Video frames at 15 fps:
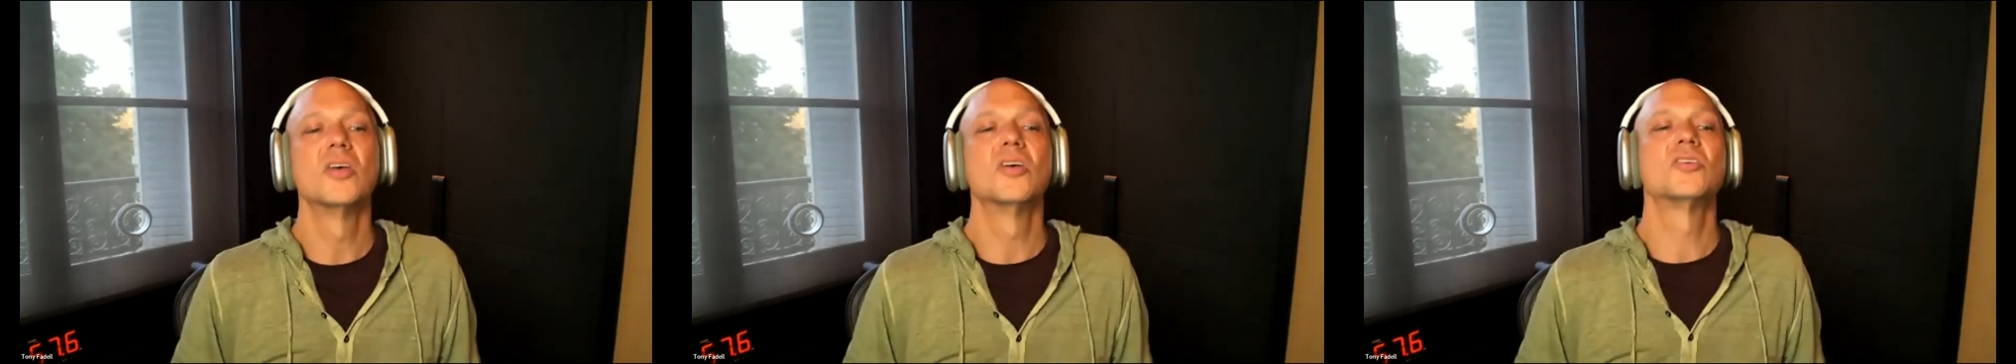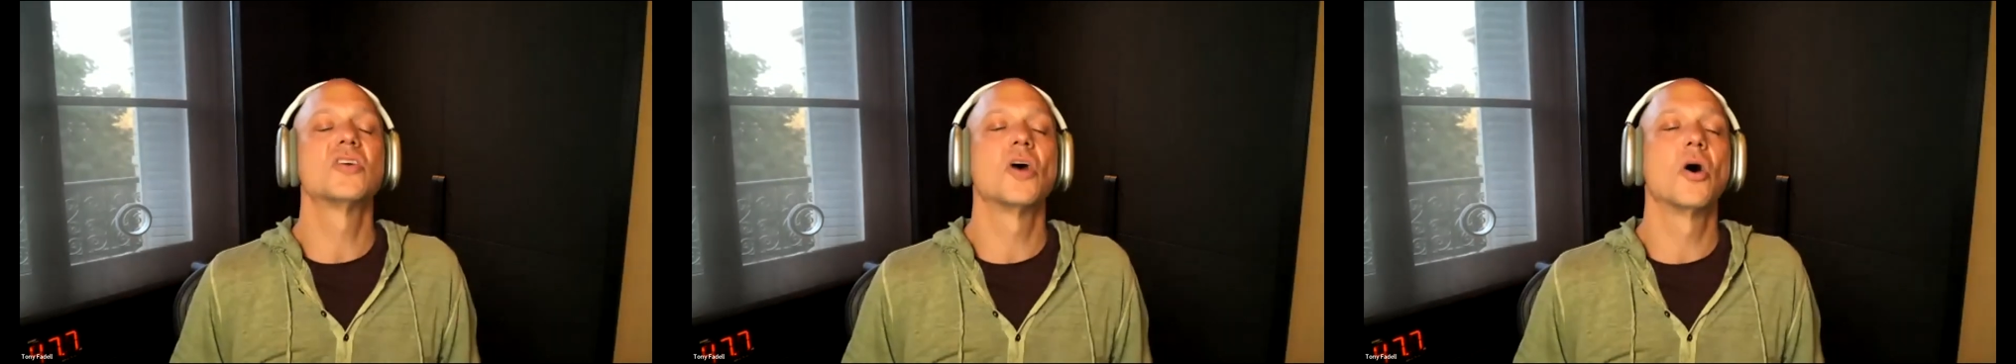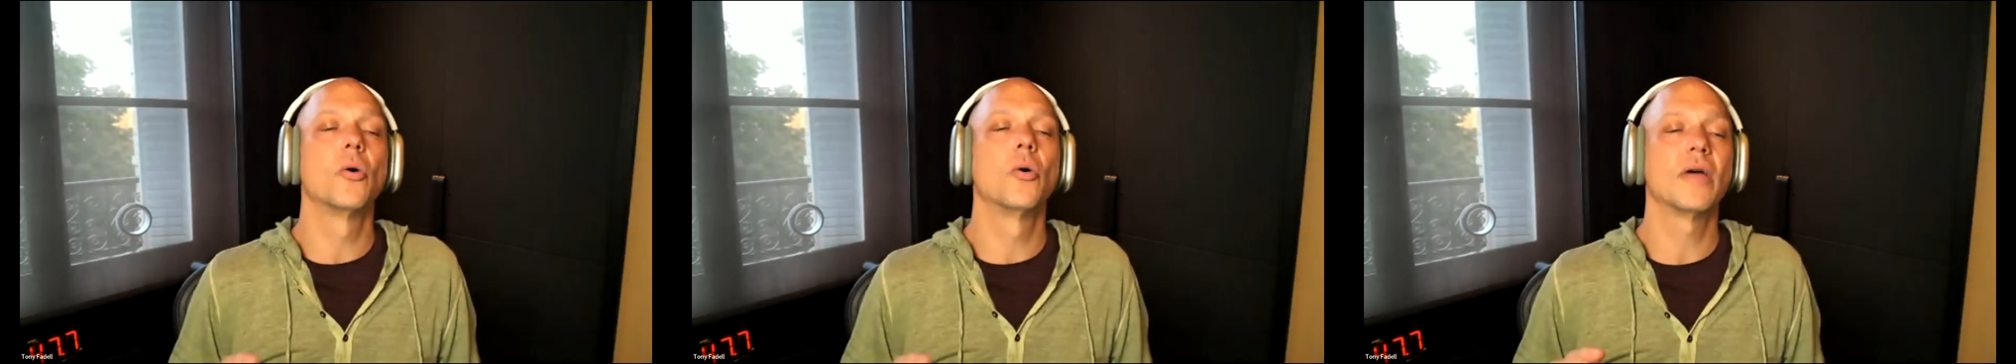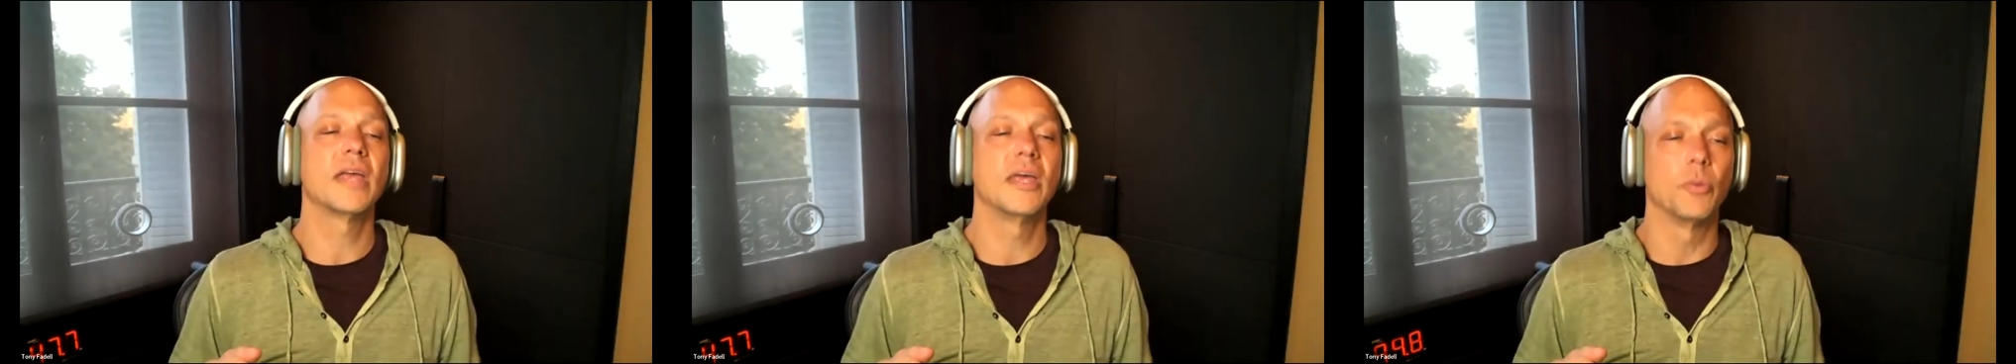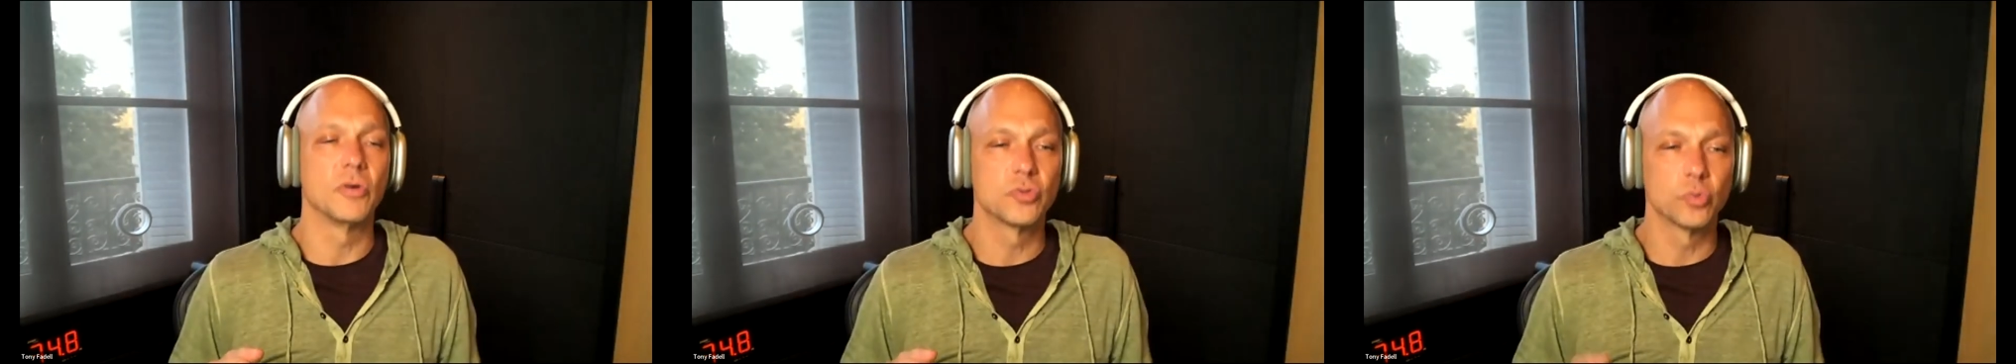so
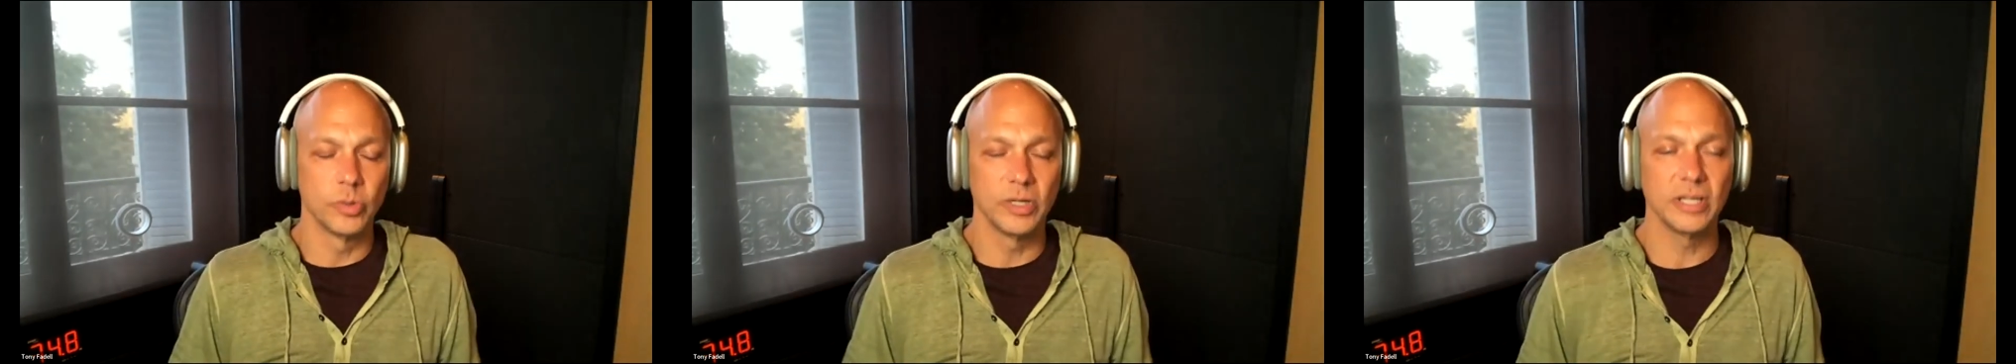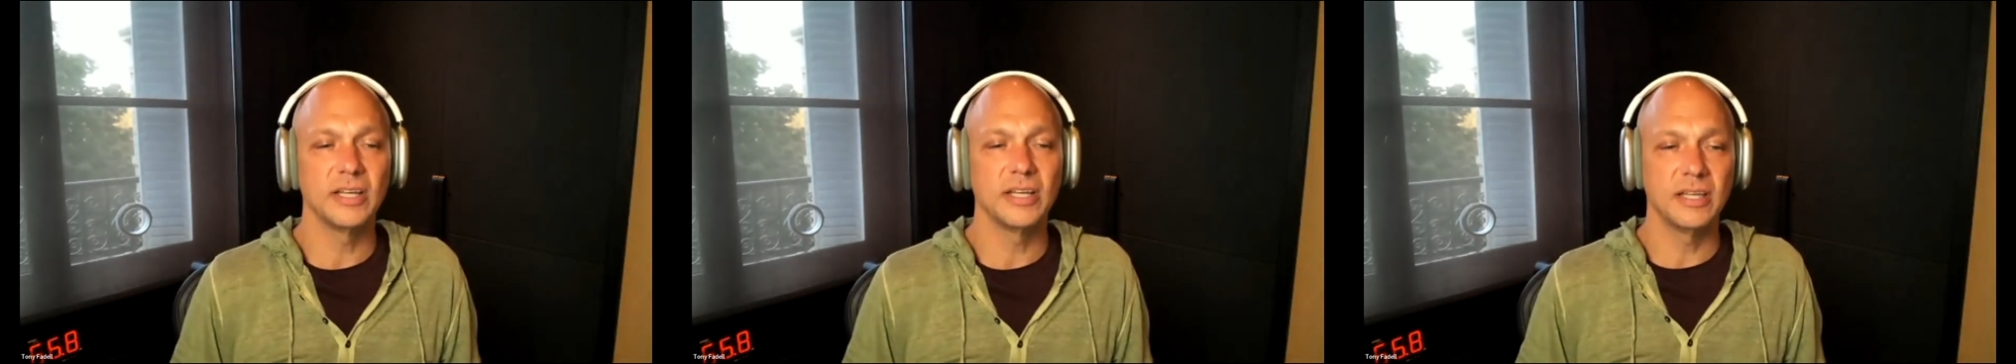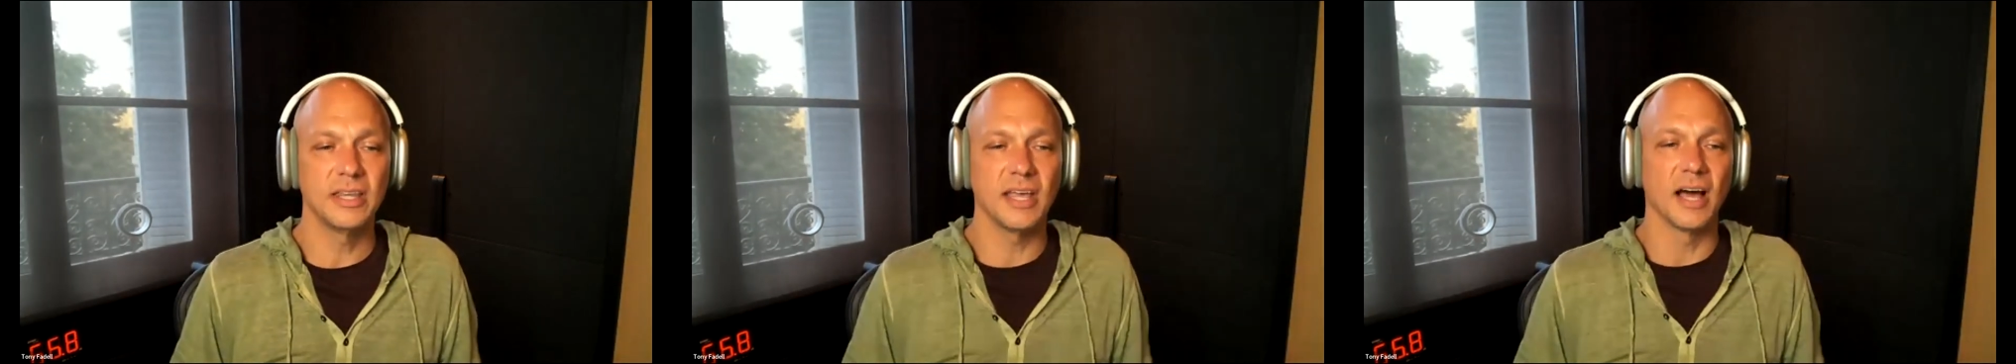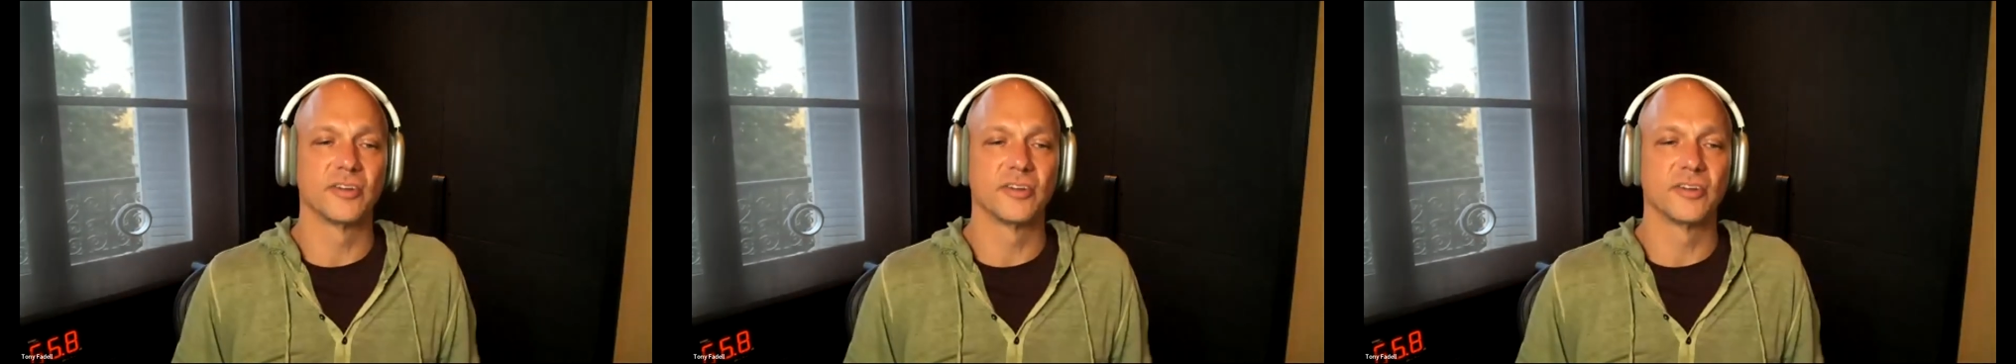it was really the